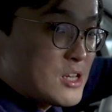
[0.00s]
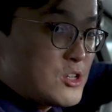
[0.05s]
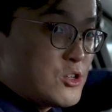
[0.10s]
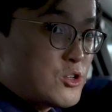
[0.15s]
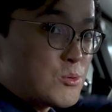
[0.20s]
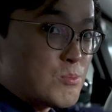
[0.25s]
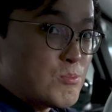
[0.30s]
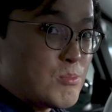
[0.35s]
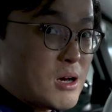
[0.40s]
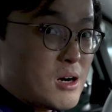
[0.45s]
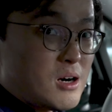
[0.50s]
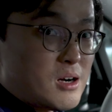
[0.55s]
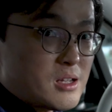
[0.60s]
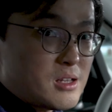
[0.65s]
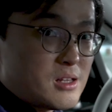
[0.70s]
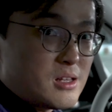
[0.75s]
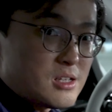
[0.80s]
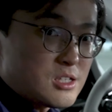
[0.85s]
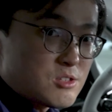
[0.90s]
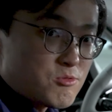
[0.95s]
engine
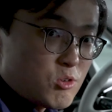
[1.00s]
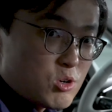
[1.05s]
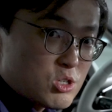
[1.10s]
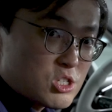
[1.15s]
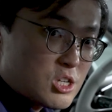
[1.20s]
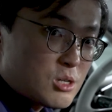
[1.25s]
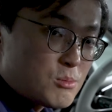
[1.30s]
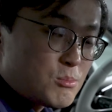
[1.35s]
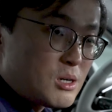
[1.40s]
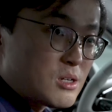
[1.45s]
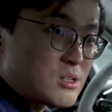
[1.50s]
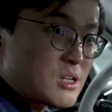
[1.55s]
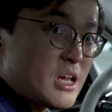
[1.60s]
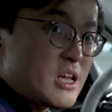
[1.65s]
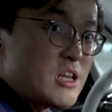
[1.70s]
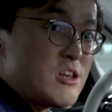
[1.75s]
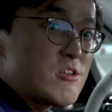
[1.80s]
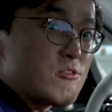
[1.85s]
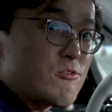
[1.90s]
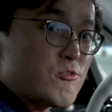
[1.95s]
behind this voice command
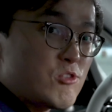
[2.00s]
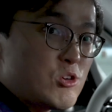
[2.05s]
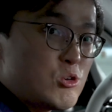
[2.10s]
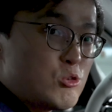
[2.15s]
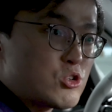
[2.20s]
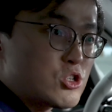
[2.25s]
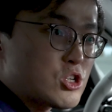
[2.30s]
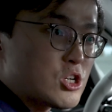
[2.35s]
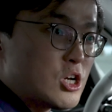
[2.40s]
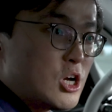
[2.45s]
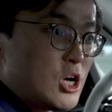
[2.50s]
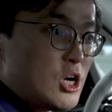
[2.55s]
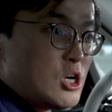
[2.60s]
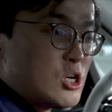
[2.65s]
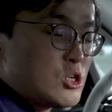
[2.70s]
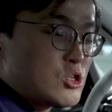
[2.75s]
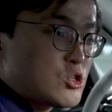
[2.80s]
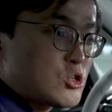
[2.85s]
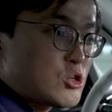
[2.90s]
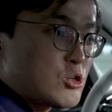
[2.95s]
in the future
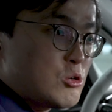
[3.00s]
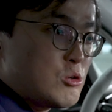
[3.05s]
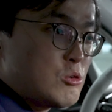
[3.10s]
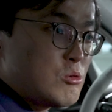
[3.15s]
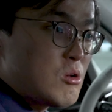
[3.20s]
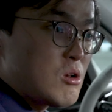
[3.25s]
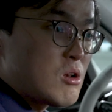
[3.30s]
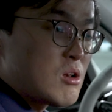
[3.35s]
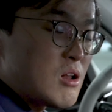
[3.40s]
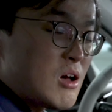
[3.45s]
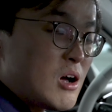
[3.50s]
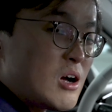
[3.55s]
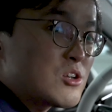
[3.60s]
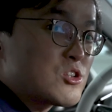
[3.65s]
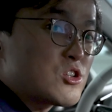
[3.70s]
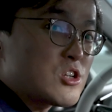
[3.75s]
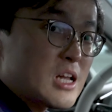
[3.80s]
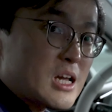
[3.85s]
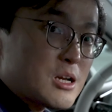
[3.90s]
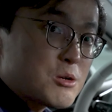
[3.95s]
to
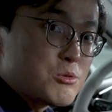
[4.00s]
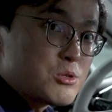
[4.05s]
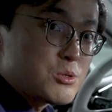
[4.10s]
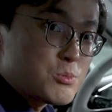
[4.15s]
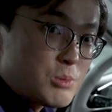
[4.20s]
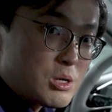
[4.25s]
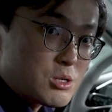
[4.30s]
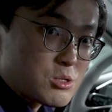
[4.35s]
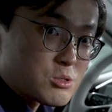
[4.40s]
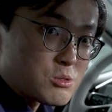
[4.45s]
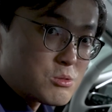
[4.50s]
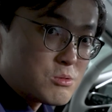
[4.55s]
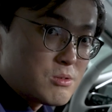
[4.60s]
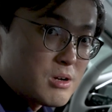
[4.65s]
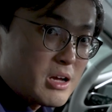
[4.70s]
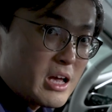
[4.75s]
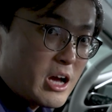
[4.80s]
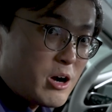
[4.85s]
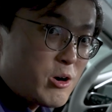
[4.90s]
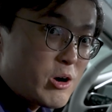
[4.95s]
large language model,
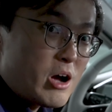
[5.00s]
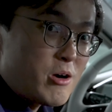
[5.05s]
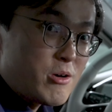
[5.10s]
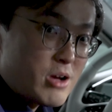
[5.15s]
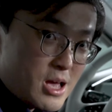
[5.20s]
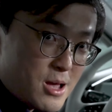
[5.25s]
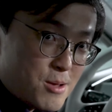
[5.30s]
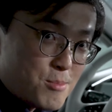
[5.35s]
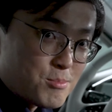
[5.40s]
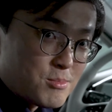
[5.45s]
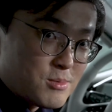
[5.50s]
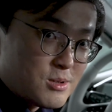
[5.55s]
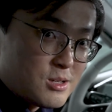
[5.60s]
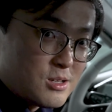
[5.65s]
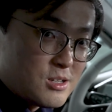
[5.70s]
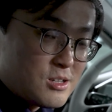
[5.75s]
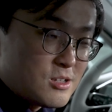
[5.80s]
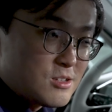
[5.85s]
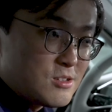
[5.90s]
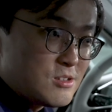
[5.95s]
LLM,
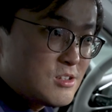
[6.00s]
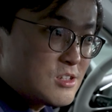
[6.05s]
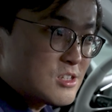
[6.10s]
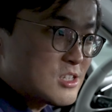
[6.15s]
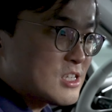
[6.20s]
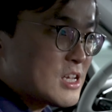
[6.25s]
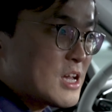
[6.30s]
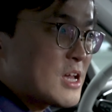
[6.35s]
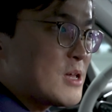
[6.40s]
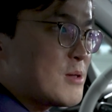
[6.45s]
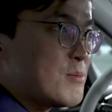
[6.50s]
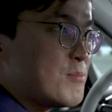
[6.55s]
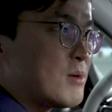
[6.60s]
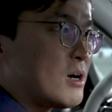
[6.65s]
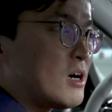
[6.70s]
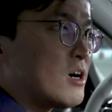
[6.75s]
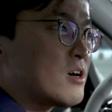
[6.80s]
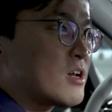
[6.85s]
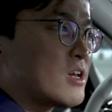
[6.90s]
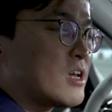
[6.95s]
the same
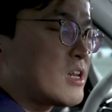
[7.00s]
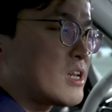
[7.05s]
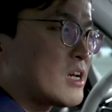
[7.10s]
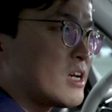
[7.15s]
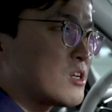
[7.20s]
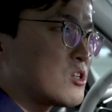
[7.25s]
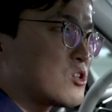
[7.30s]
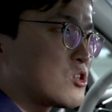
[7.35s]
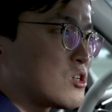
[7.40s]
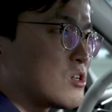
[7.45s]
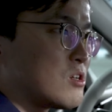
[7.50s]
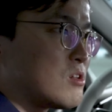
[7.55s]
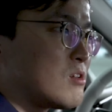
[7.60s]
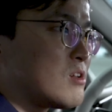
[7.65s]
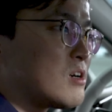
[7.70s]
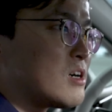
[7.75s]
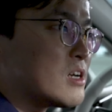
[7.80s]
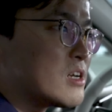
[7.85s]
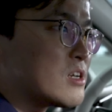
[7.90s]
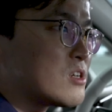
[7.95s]
architecture
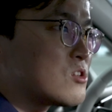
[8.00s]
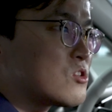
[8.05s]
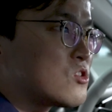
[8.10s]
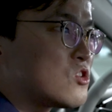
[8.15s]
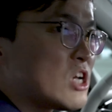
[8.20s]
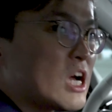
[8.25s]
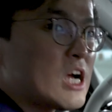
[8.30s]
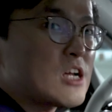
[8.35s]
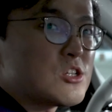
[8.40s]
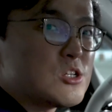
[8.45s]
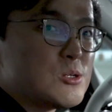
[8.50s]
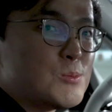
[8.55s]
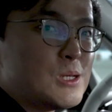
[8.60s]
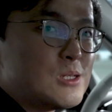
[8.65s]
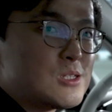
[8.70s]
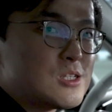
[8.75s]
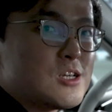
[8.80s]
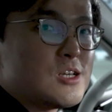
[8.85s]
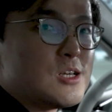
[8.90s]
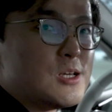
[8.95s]
like
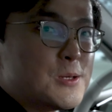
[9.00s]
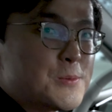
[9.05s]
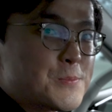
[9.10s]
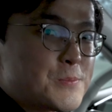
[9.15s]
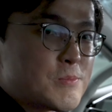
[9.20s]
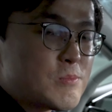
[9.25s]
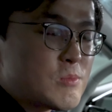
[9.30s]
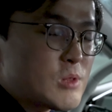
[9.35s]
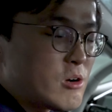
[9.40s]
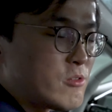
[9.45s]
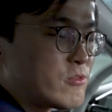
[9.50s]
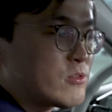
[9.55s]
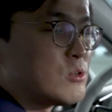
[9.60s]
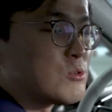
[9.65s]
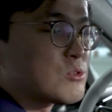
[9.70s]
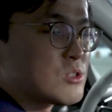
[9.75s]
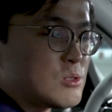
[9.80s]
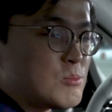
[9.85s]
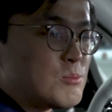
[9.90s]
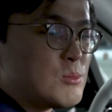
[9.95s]
ChatGPT. Of
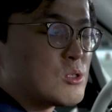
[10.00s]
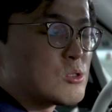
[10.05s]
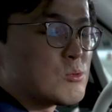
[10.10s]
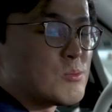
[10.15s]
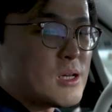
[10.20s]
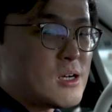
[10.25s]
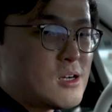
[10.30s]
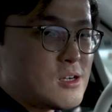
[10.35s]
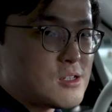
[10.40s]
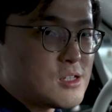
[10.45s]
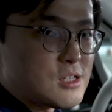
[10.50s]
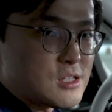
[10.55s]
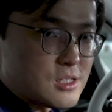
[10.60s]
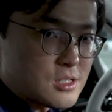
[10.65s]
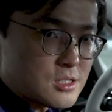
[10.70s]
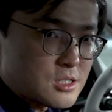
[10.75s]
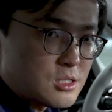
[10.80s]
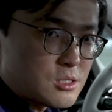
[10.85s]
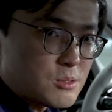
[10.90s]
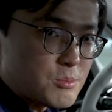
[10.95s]
course, the model behind it
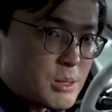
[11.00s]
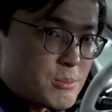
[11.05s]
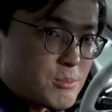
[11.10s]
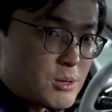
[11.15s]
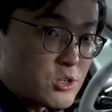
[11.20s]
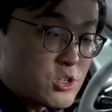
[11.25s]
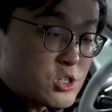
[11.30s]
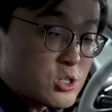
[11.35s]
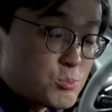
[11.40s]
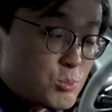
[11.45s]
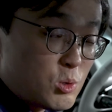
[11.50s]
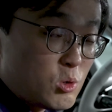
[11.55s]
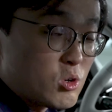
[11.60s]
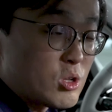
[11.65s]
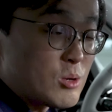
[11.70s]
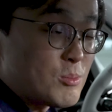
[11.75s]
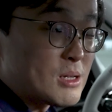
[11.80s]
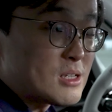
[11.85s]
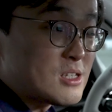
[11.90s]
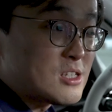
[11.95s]
is going to be much
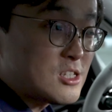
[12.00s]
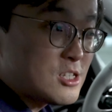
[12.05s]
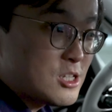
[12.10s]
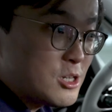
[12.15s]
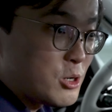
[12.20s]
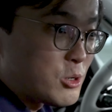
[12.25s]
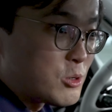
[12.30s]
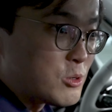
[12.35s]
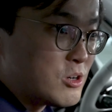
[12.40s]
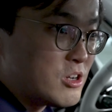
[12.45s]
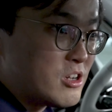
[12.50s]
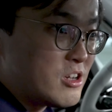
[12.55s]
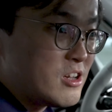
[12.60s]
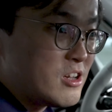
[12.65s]
smaller, but still,